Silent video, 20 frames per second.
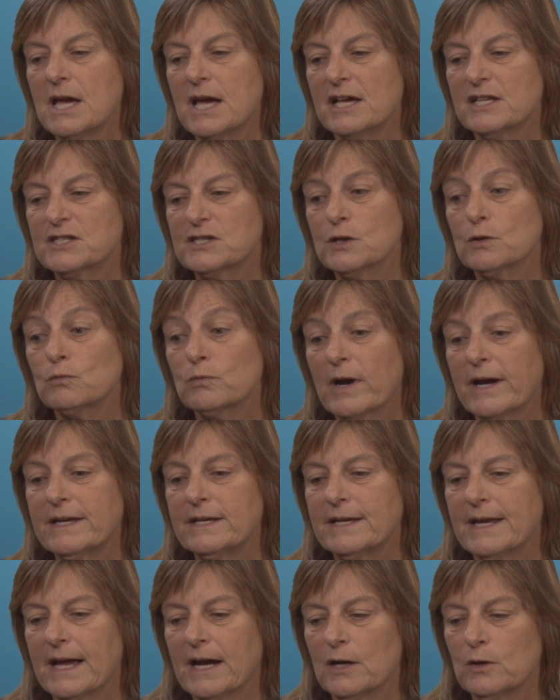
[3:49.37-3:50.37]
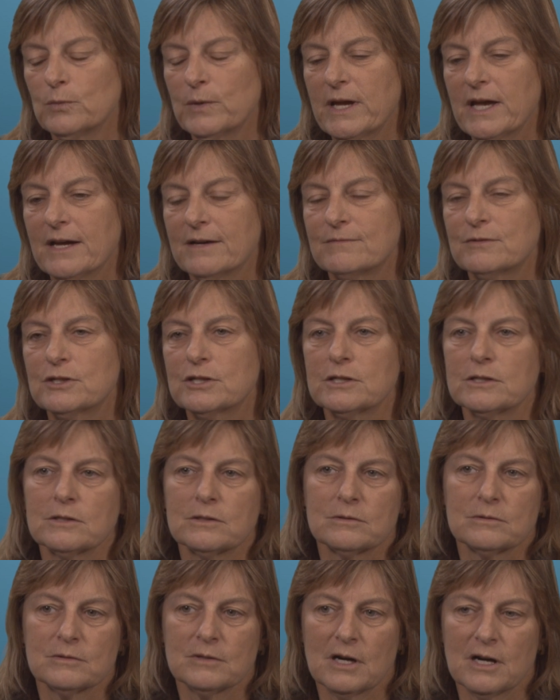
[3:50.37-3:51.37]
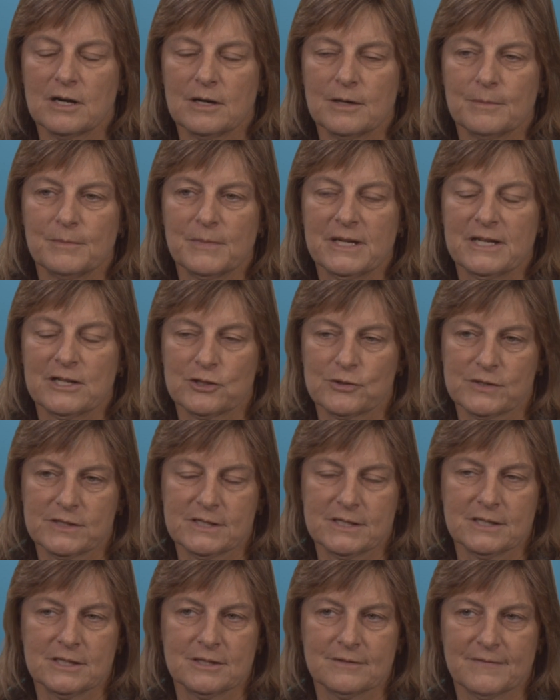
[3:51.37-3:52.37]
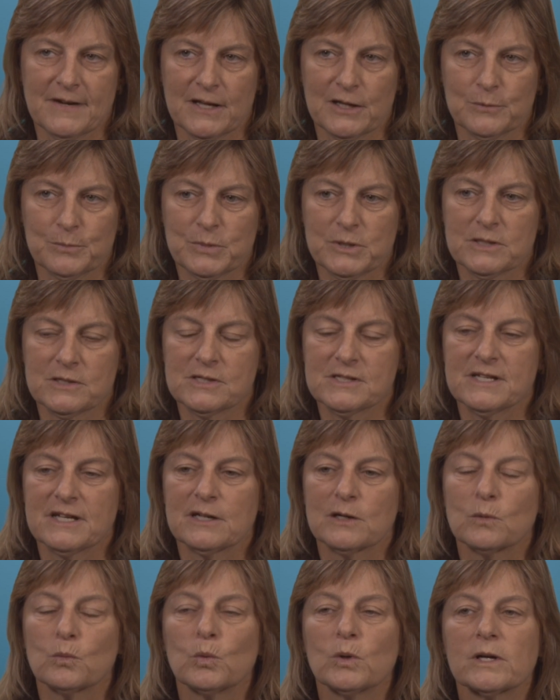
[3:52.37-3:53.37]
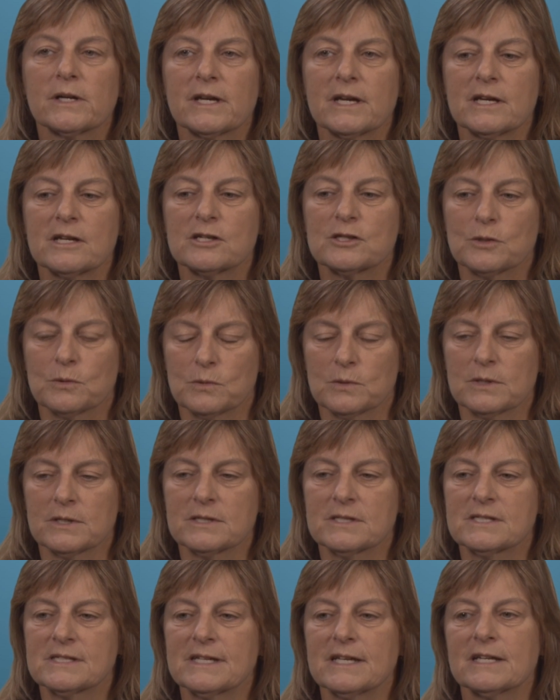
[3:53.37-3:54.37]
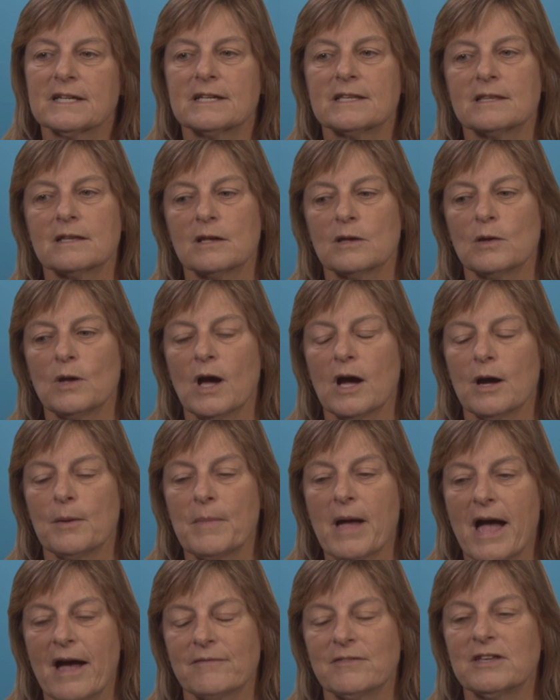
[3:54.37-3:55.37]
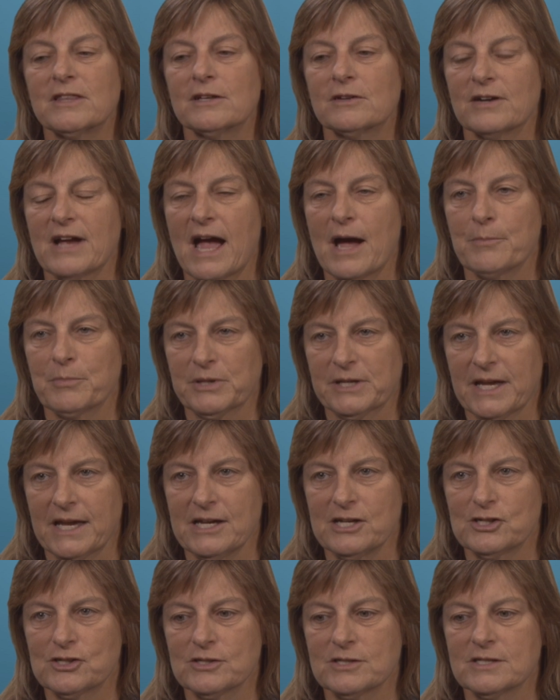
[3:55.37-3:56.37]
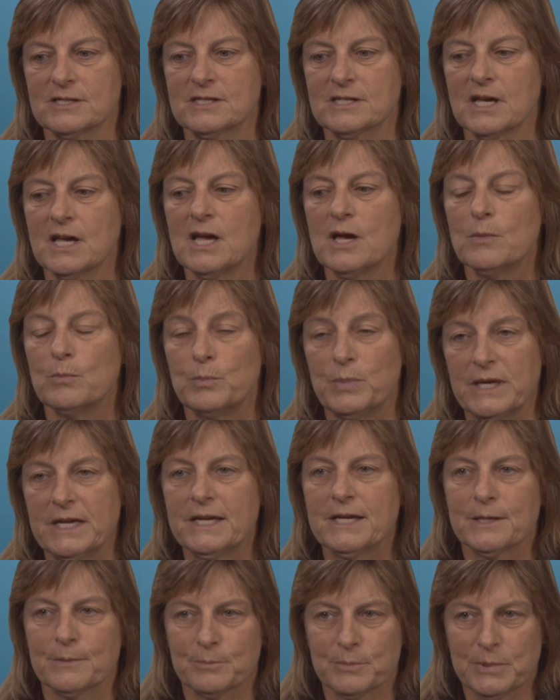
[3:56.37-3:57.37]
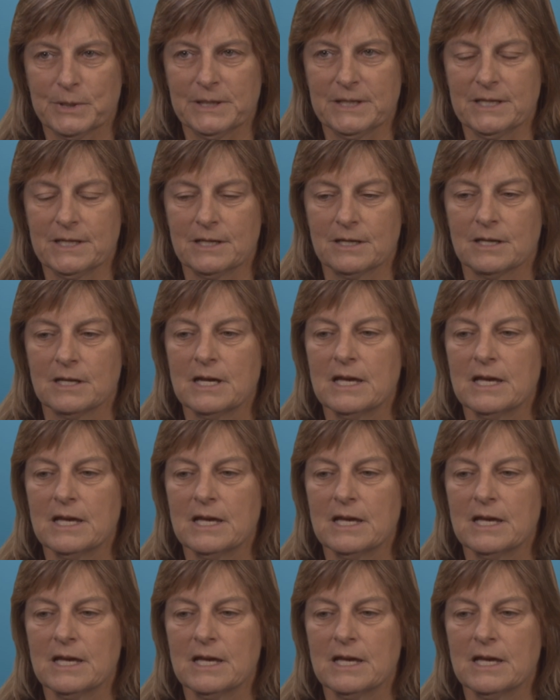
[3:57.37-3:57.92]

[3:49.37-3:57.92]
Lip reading: And so right now we have two interested developers that are working towards having their applications be complete.